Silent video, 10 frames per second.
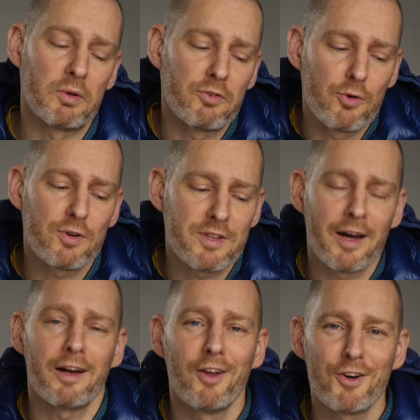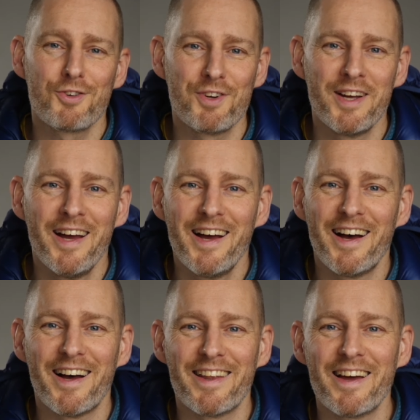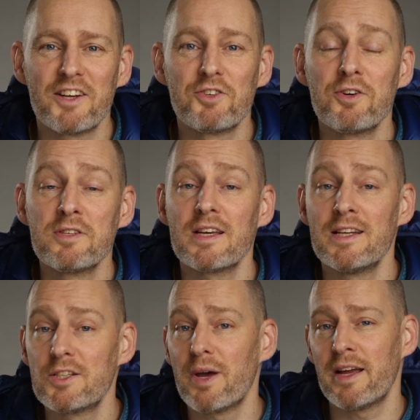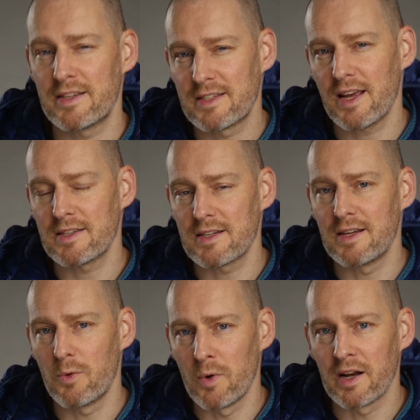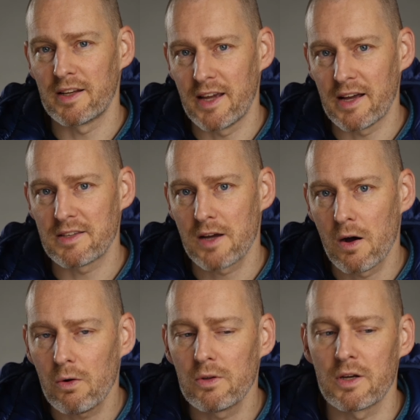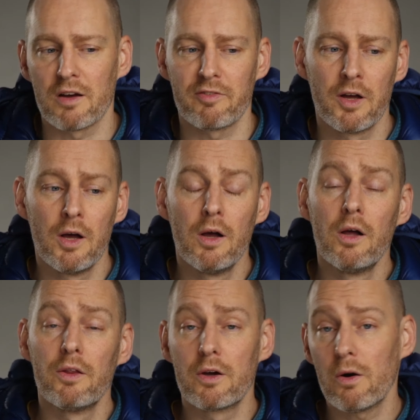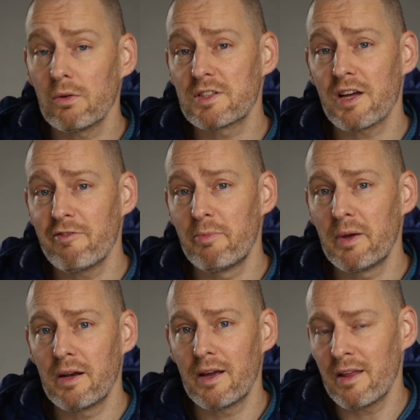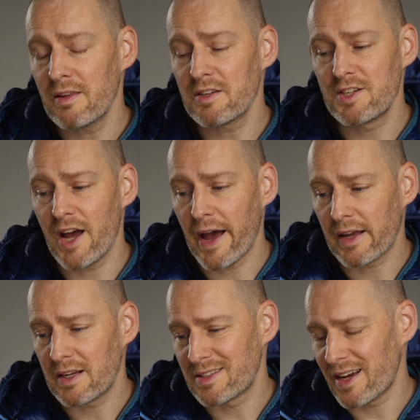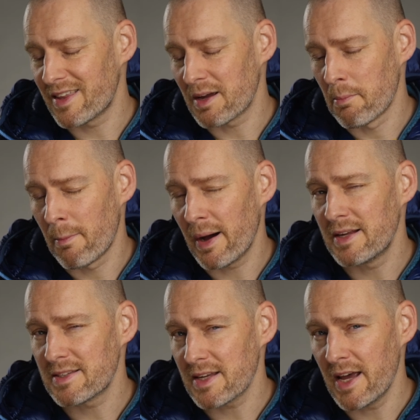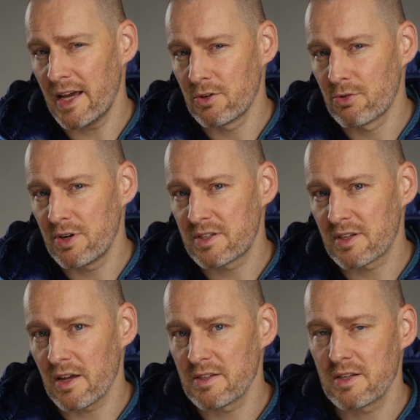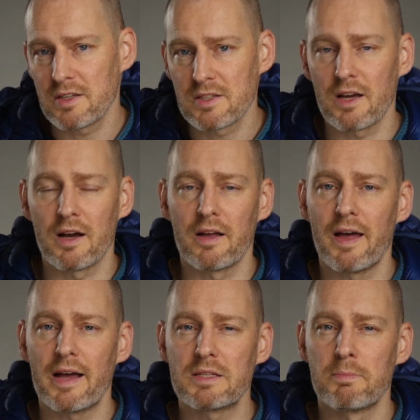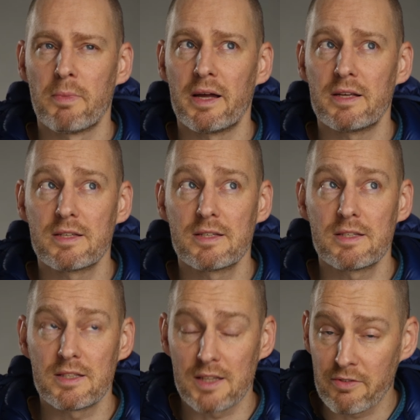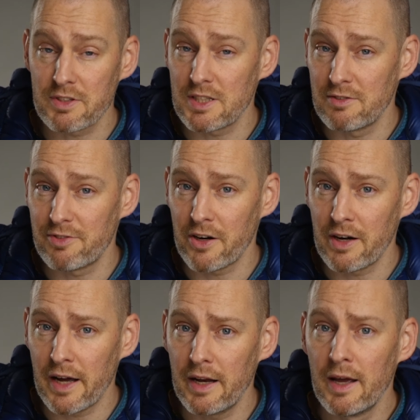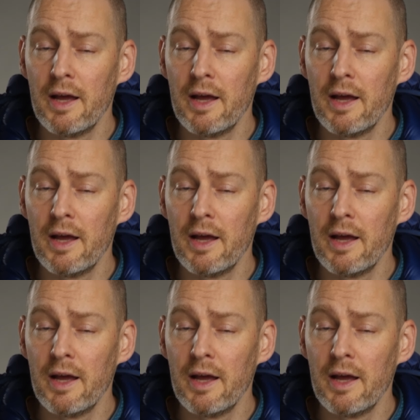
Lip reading: of course the kind of luxury that turns into a necessity when it gets cold enough. The coldest I've been in this jacket is, I think, -8 degrees Celsius, that's -17 Fahrenheit.